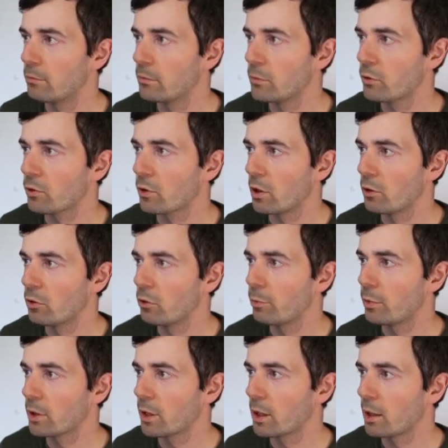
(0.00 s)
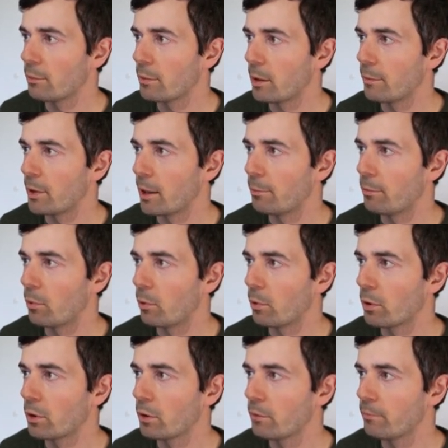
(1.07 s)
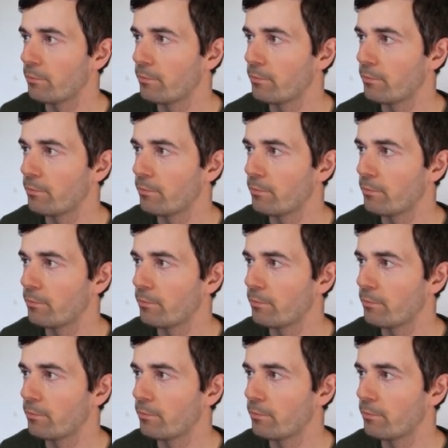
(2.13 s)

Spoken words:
just going to duplicate my map border